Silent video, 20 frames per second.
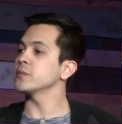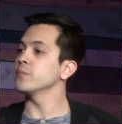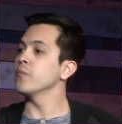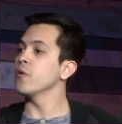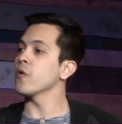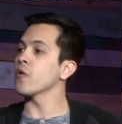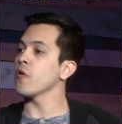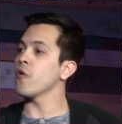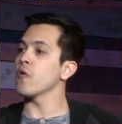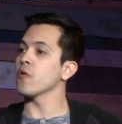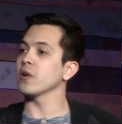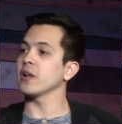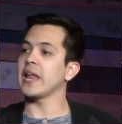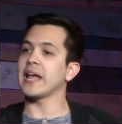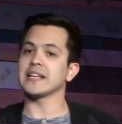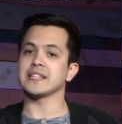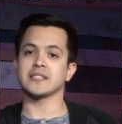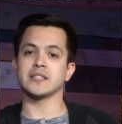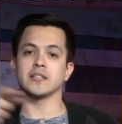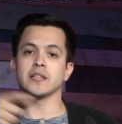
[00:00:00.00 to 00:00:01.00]
more or
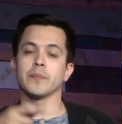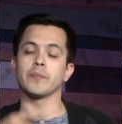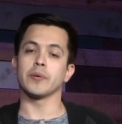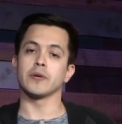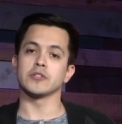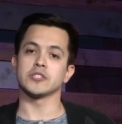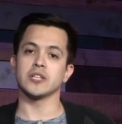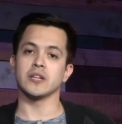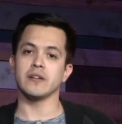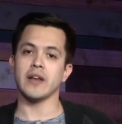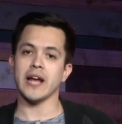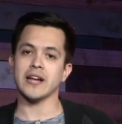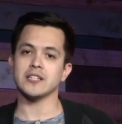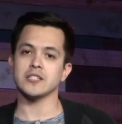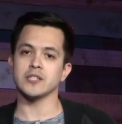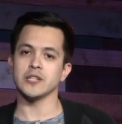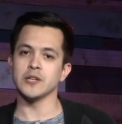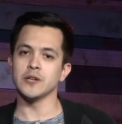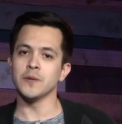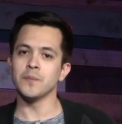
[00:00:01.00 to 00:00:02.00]
less than the person next
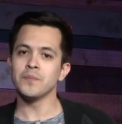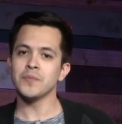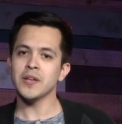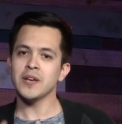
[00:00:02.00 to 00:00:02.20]
to you.